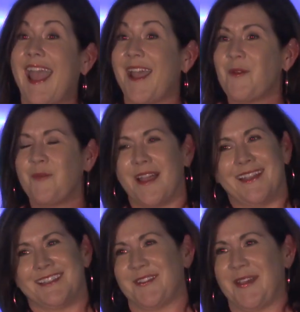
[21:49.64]
Well,
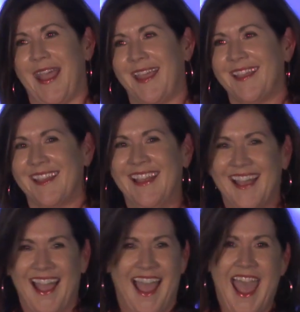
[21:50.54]
it's okay.
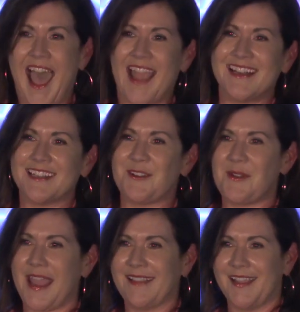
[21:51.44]
I did
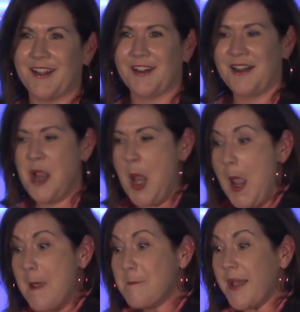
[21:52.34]
okay later.
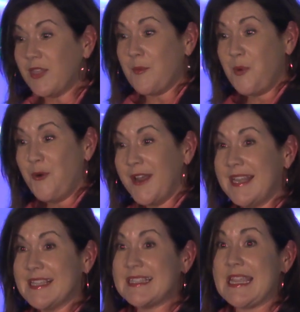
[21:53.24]
But the point
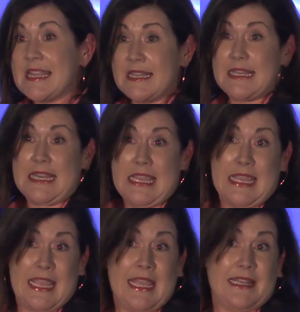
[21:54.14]
is,
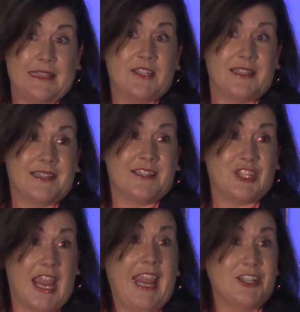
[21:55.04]
it
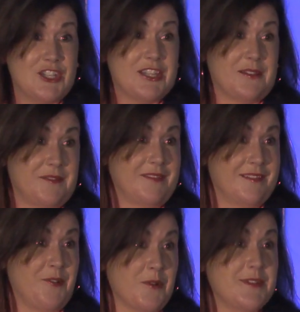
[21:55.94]
changed the
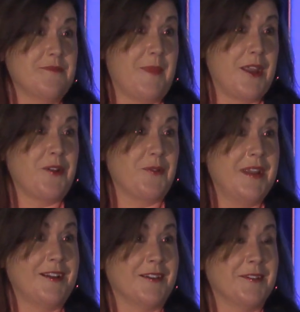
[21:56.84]
course of my
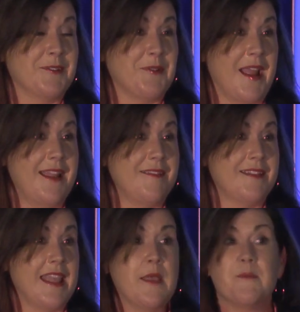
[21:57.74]
career, right?
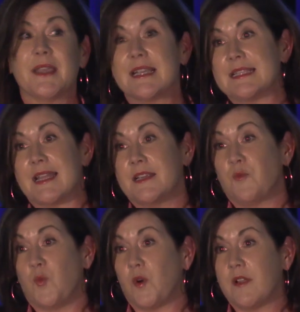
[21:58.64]
Because I
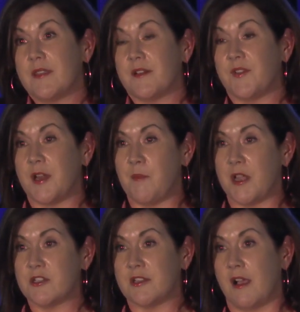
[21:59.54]
didn't work there very
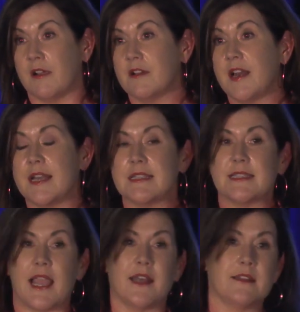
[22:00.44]
much longer, and I
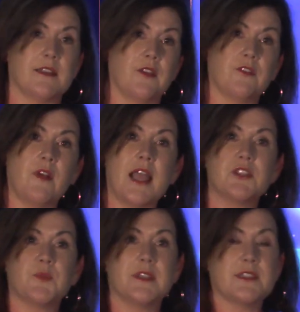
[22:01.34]
decided to go to
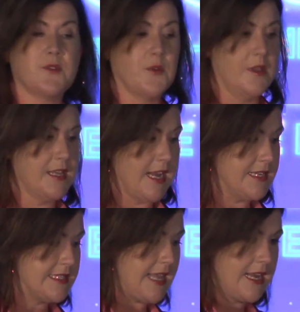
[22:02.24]
graduate school, and I
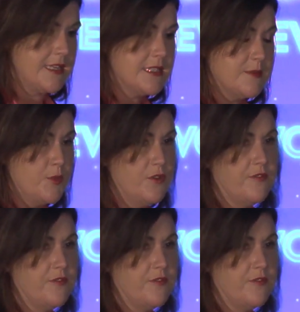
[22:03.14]
decided to move